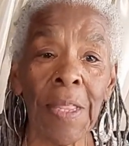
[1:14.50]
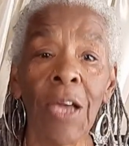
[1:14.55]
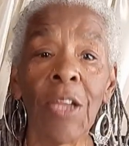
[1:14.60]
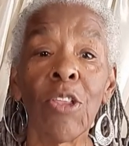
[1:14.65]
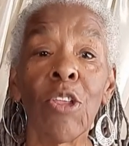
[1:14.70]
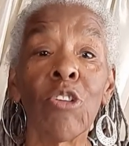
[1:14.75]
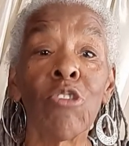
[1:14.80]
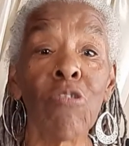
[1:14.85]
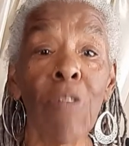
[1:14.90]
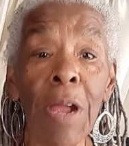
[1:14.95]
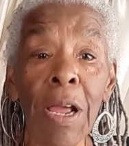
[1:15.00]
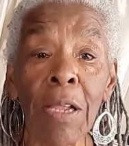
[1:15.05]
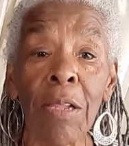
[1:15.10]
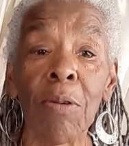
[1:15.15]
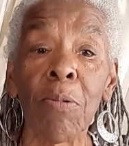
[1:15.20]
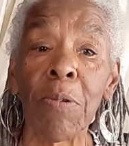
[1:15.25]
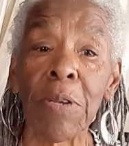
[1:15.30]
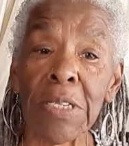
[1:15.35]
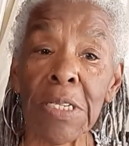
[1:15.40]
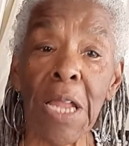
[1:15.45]
The trailer
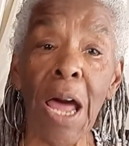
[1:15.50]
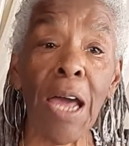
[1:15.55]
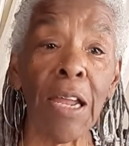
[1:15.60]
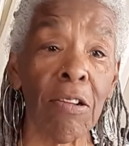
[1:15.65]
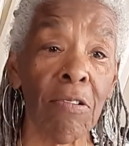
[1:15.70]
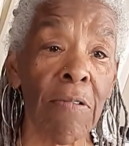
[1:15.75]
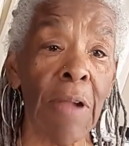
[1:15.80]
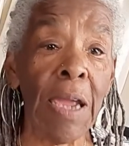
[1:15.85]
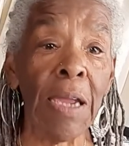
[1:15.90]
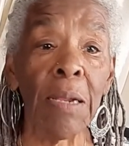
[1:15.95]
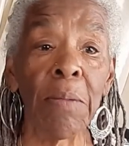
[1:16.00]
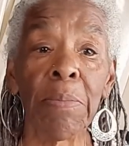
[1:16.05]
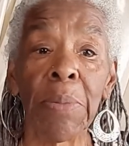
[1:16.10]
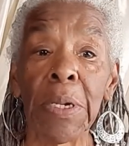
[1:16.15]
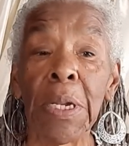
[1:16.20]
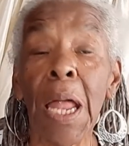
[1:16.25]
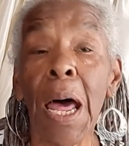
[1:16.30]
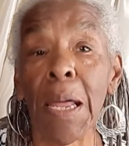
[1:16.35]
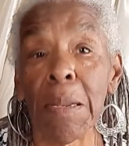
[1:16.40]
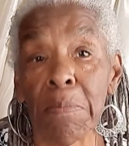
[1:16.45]
was not great, but
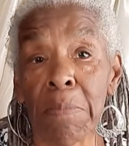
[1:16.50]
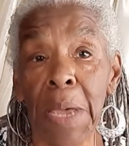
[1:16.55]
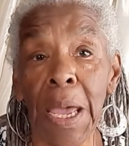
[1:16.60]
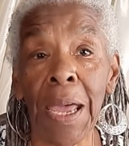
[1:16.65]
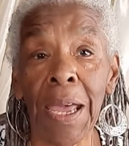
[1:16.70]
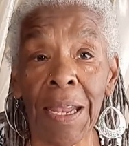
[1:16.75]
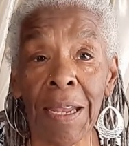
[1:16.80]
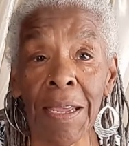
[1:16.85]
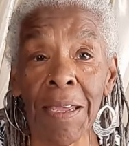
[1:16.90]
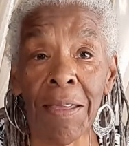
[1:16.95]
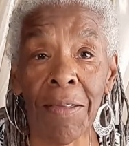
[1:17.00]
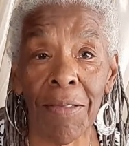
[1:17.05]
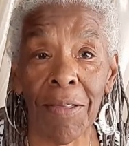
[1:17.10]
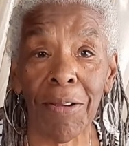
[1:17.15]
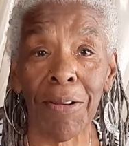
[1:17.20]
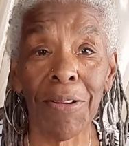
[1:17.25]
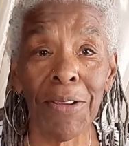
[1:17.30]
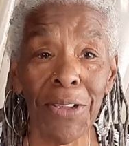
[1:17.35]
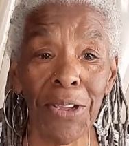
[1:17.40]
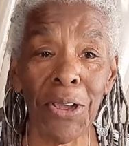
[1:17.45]
not bad
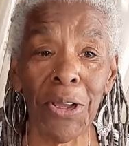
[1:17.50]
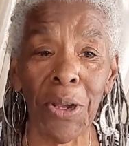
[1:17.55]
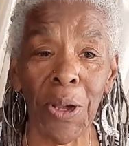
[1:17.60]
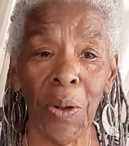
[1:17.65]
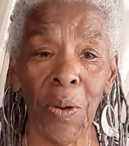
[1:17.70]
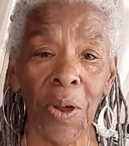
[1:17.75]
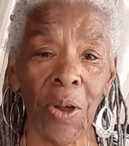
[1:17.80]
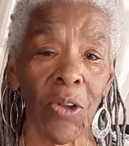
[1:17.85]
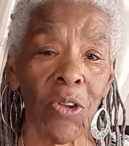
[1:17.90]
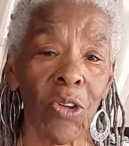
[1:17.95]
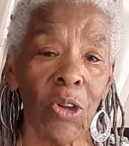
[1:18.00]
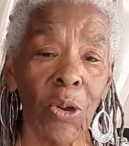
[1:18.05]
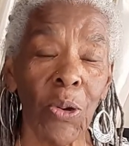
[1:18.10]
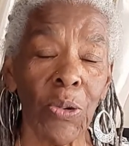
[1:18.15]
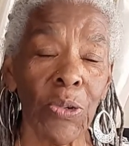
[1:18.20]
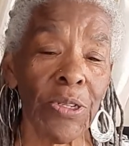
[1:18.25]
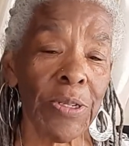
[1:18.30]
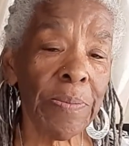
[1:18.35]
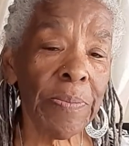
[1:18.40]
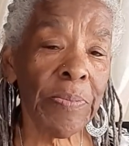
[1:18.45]
either. You know how it
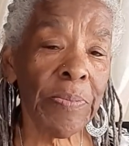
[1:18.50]
goes.